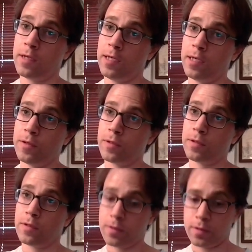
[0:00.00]
goes,
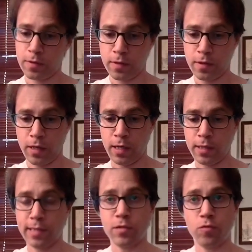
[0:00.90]
he
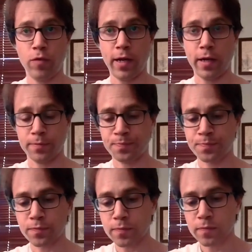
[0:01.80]
lets it ring,
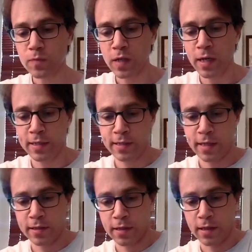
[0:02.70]
and he
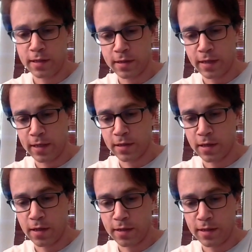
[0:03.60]
says, he sings,
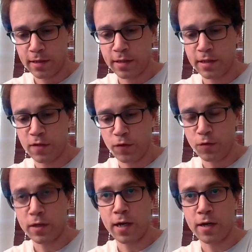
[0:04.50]
the distance is
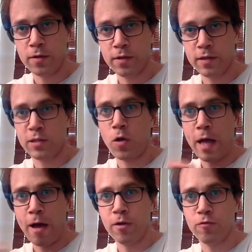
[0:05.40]
futile. This is all
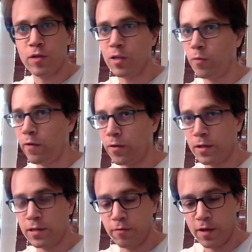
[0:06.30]
out of rhythm. We've
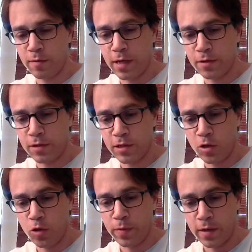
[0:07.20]
lost the rhythm now. It's just
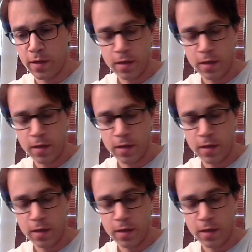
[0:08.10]
open.